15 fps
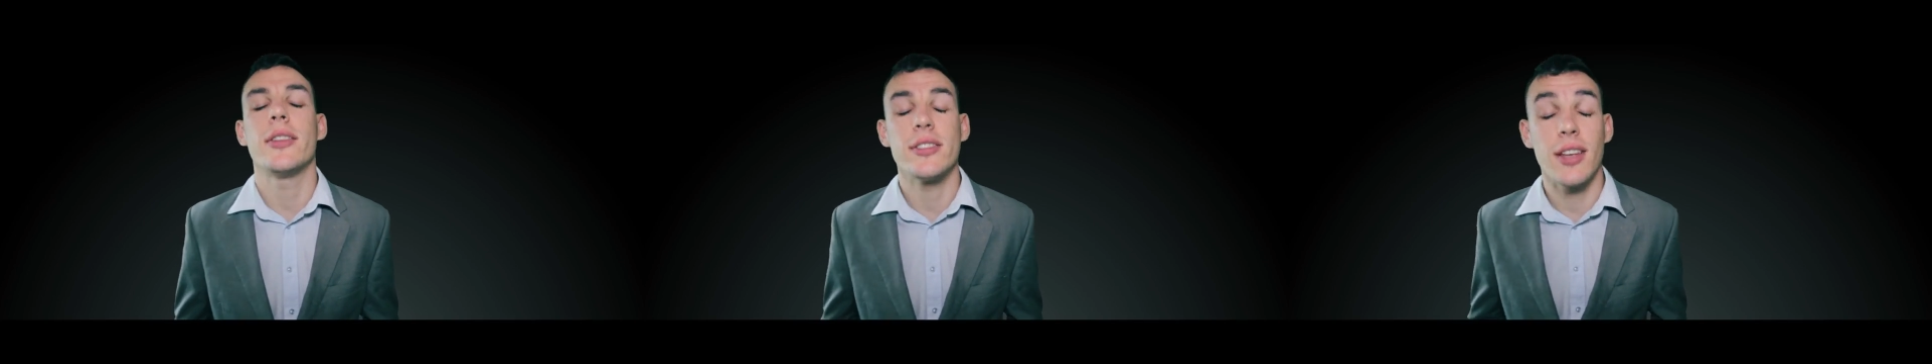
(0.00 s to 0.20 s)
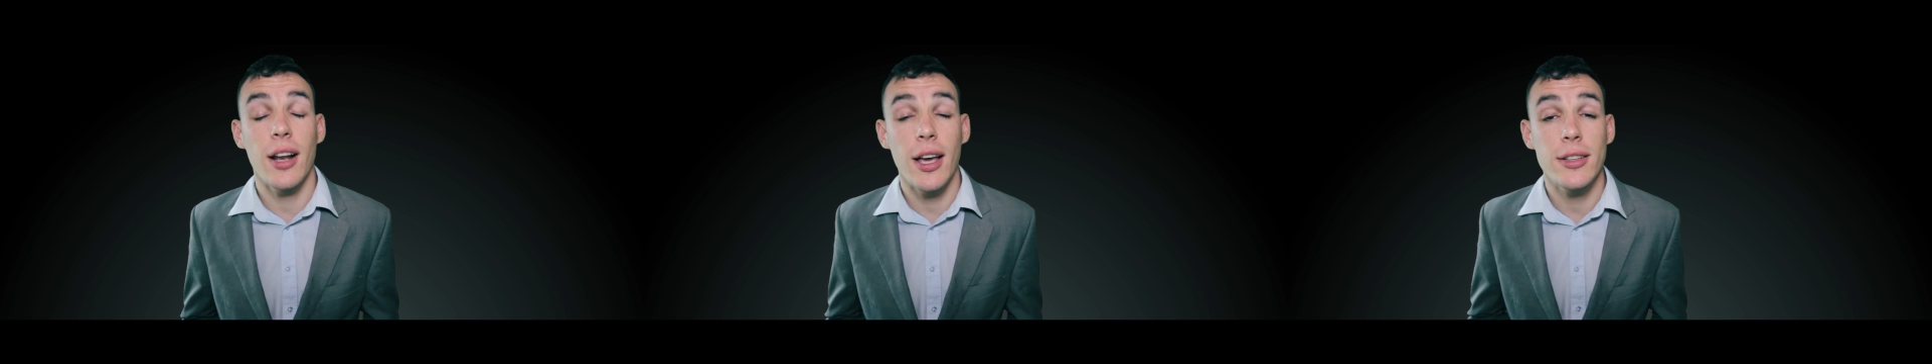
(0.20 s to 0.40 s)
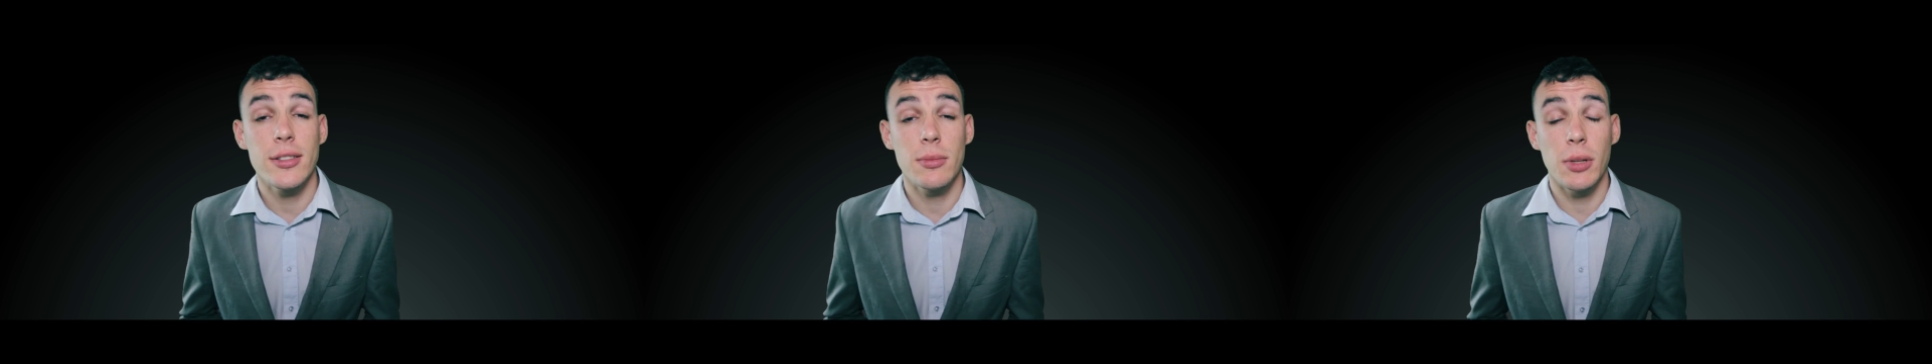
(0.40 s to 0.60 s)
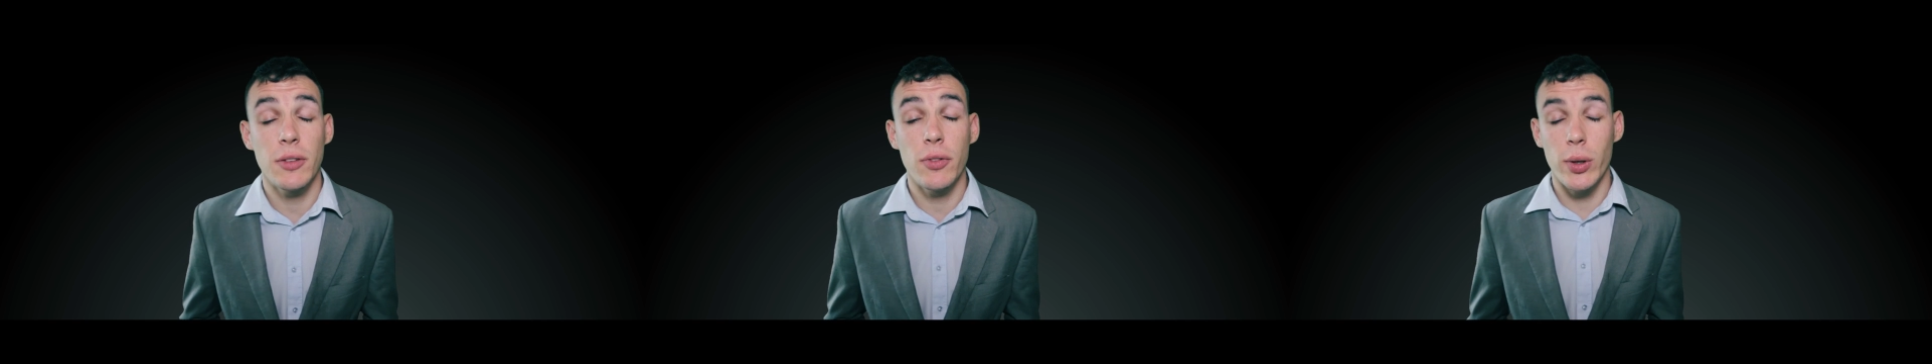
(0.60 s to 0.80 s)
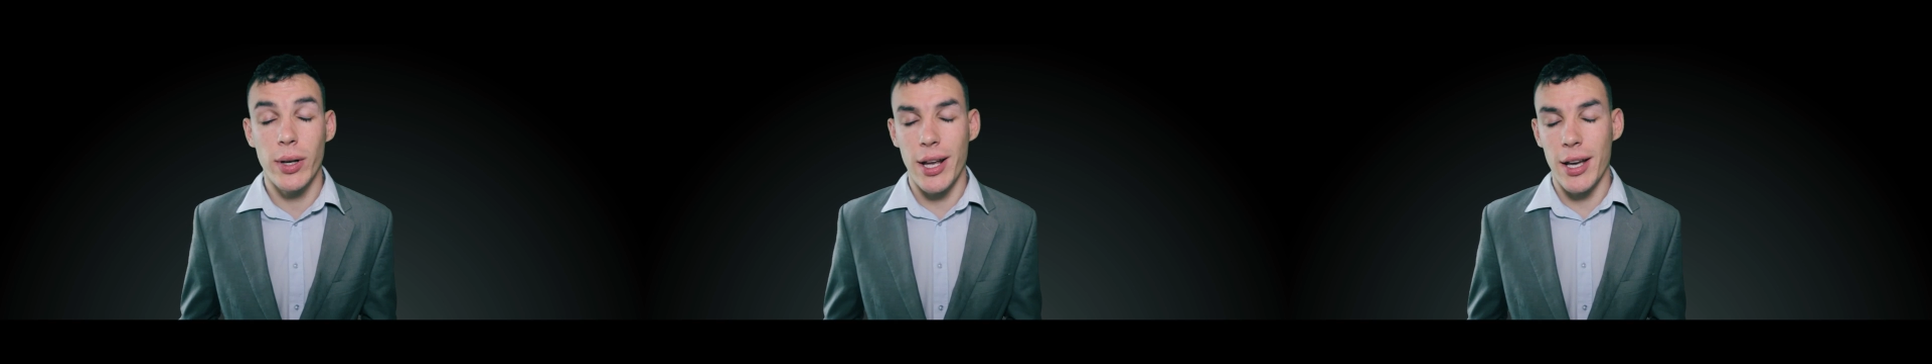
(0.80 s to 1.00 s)
selecting me
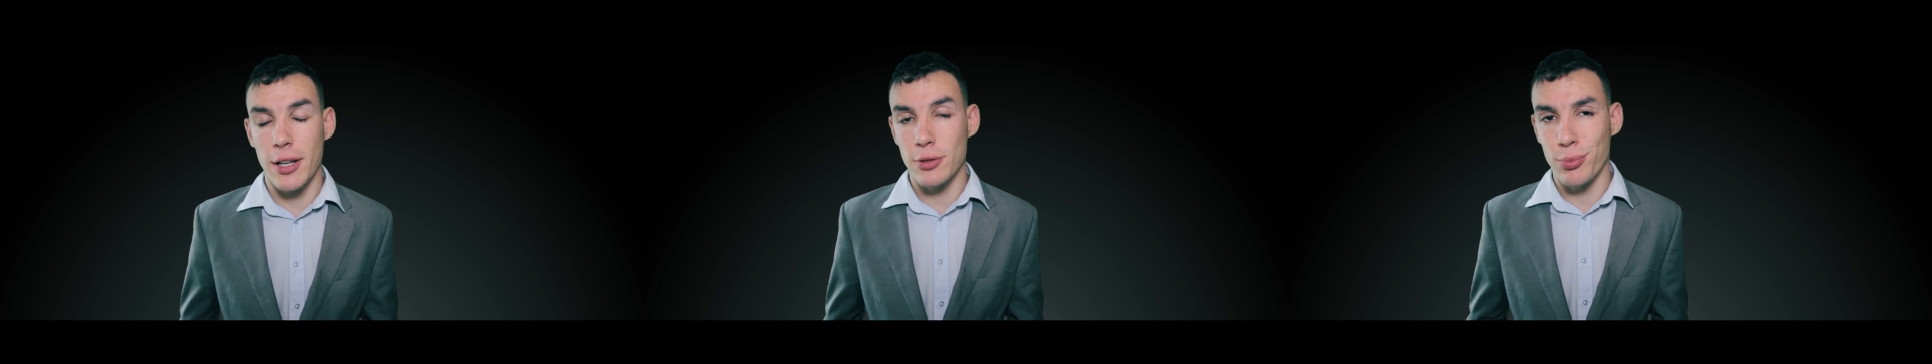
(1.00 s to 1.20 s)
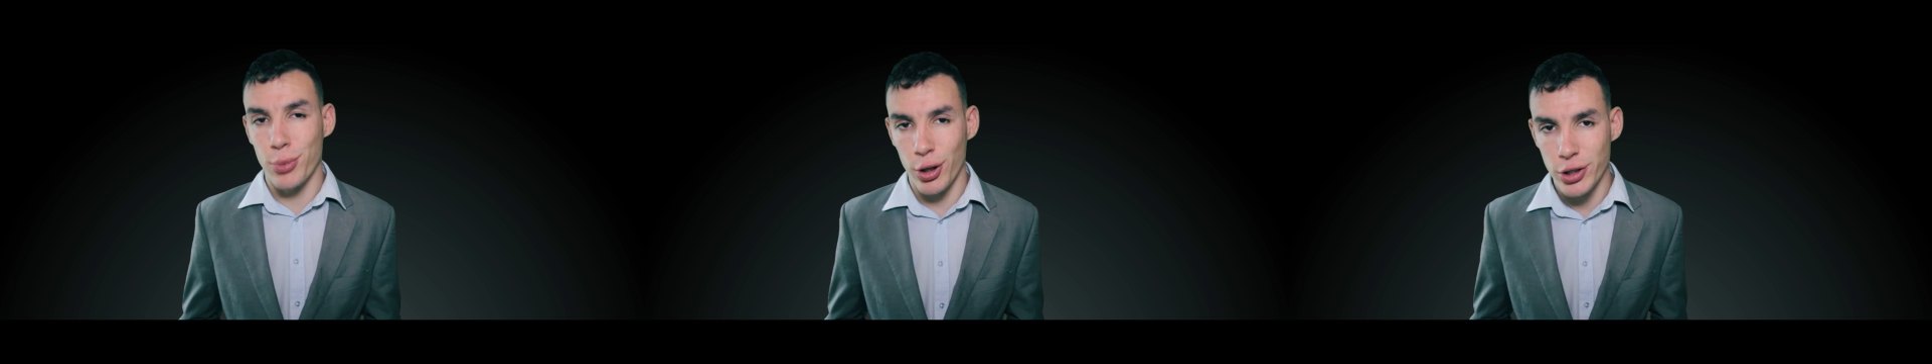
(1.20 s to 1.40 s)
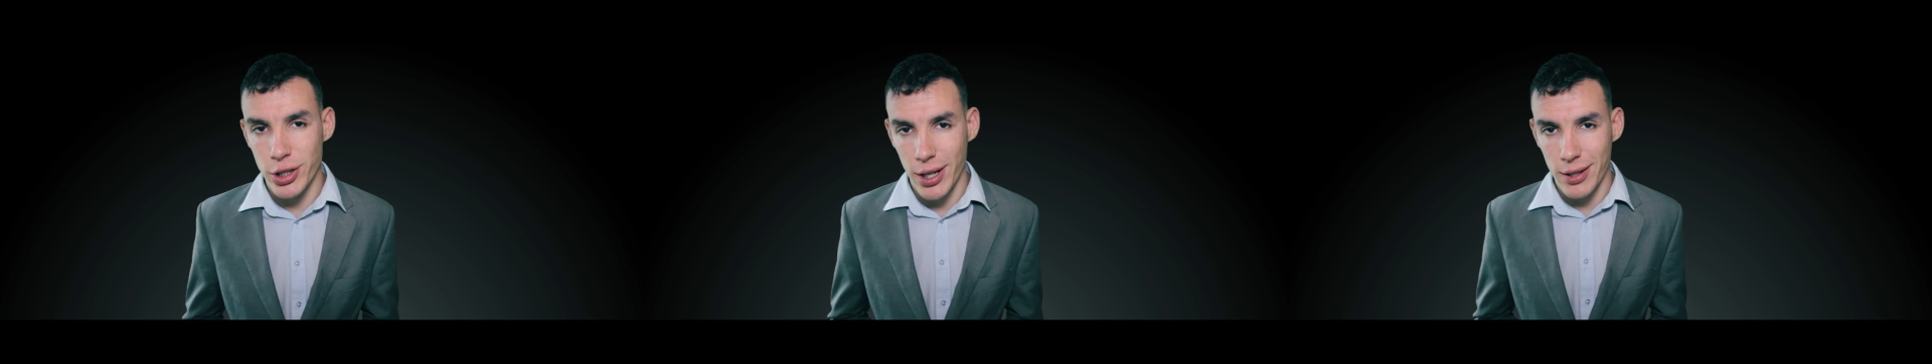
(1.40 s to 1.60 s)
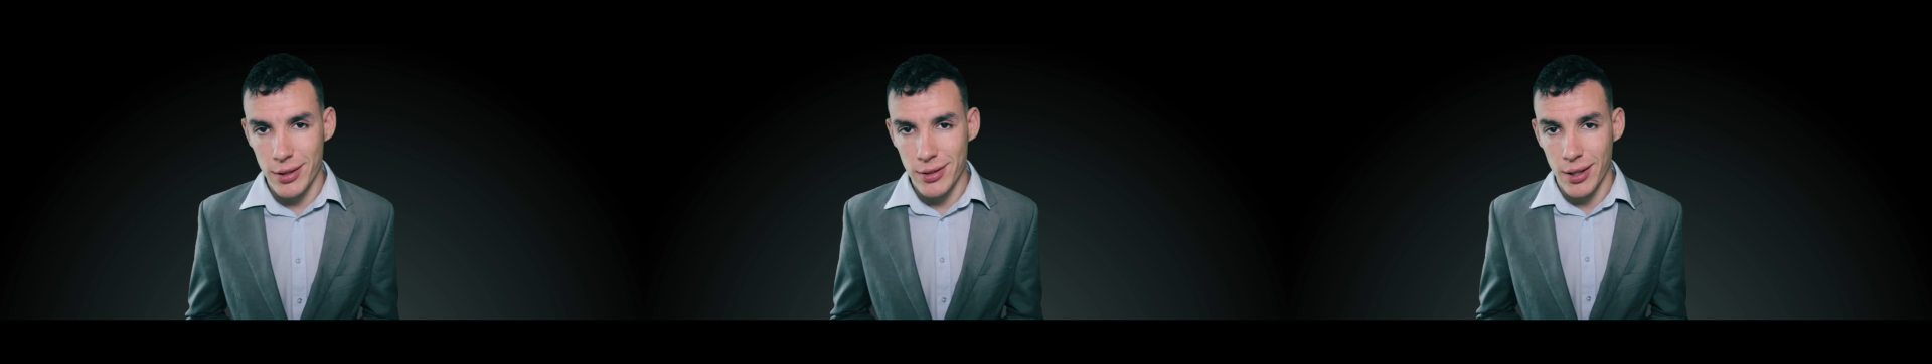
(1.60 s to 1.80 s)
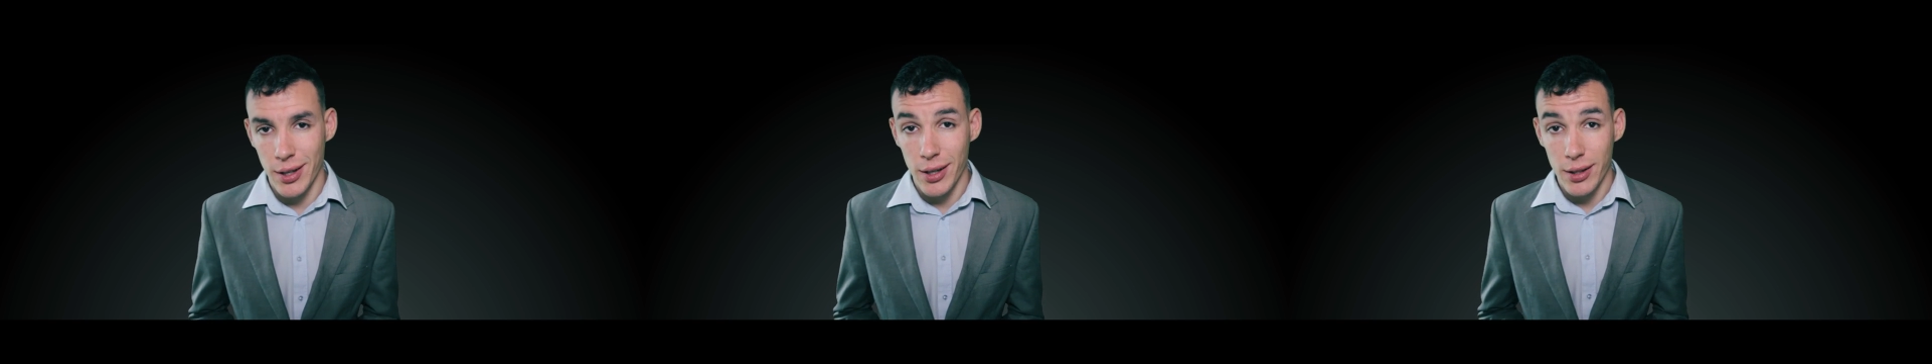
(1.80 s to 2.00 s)
for your next
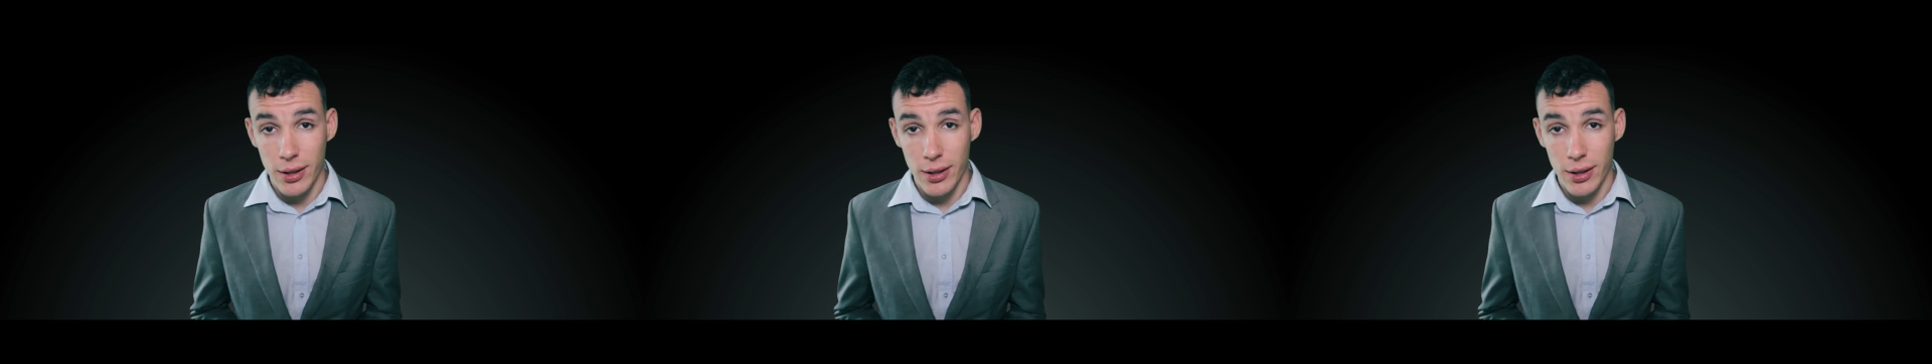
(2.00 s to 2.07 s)
project,